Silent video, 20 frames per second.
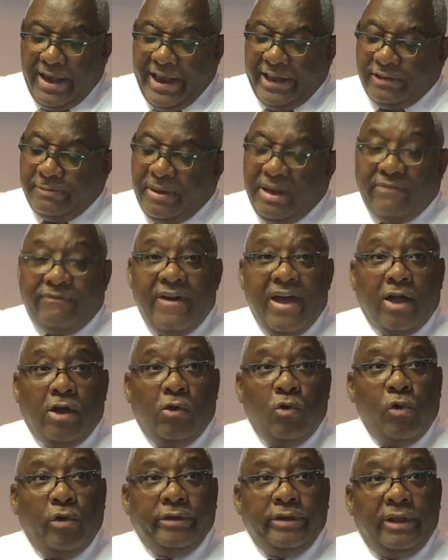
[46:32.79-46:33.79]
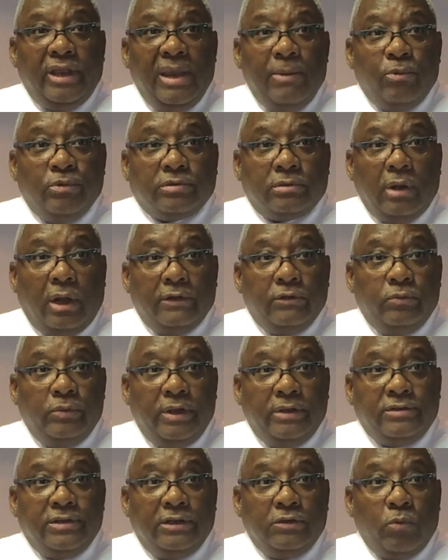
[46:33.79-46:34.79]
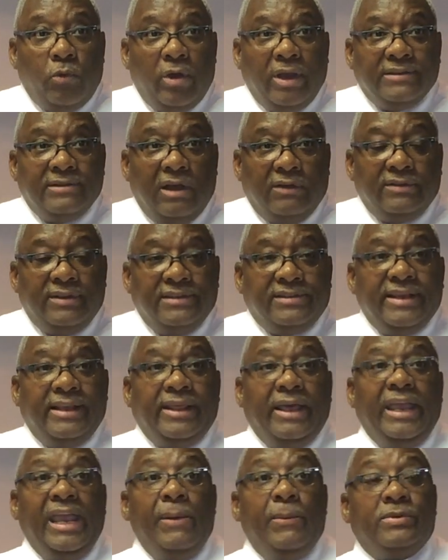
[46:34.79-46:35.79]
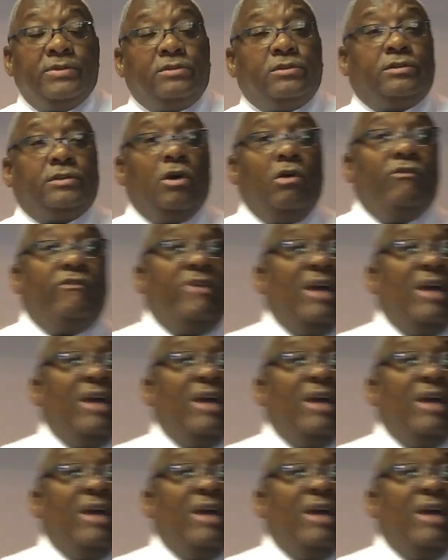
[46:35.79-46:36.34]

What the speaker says: As a matter of fact, according to Hebrew scholars, when it says we're exhausted, they said that he was so